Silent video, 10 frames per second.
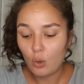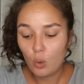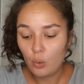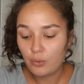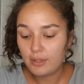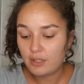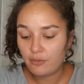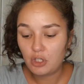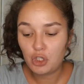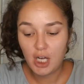all the
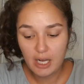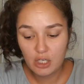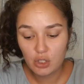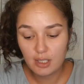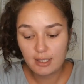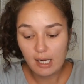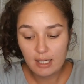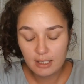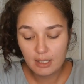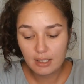different changes
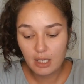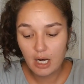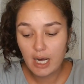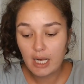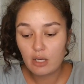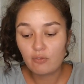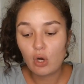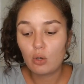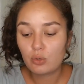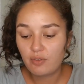necessary. You've
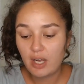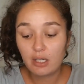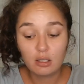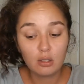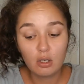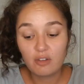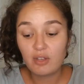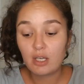cultivated a lot of inner